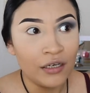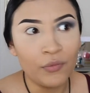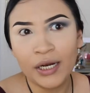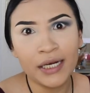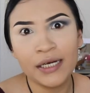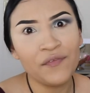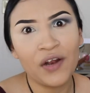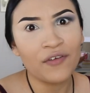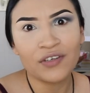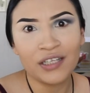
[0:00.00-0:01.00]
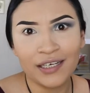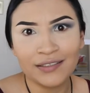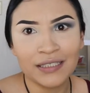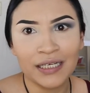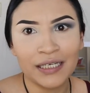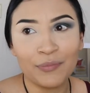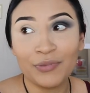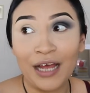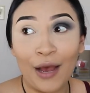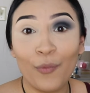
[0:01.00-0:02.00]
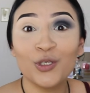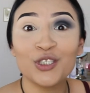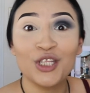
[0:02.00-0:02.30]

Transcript: when I didn't even have clients that day. But I was